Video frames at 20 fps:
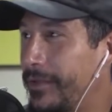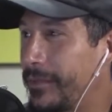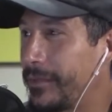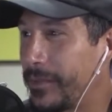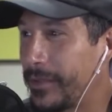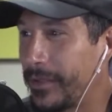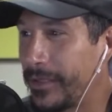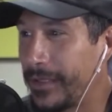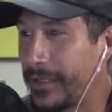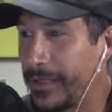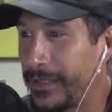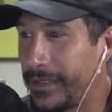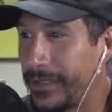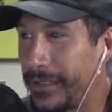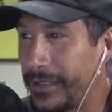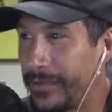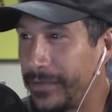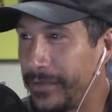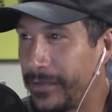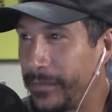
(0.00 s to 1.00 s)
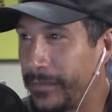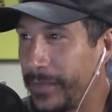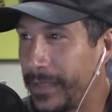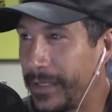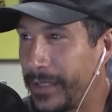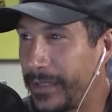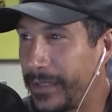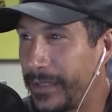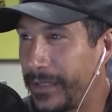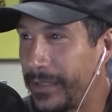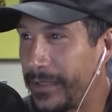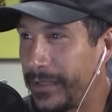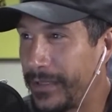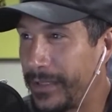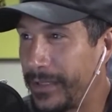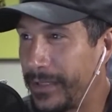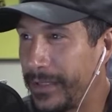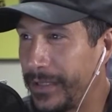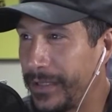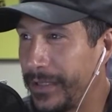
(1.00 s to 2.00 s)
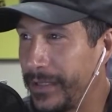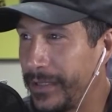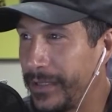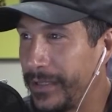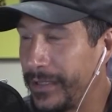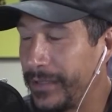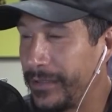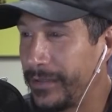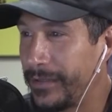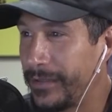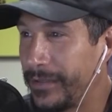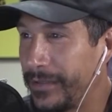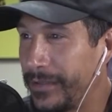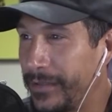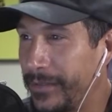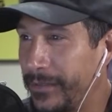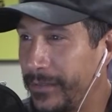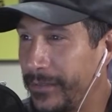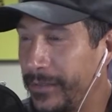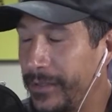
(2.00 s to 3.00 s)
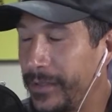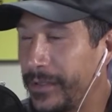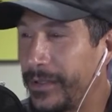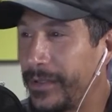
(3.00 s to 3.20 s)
similar content. So I'm not like too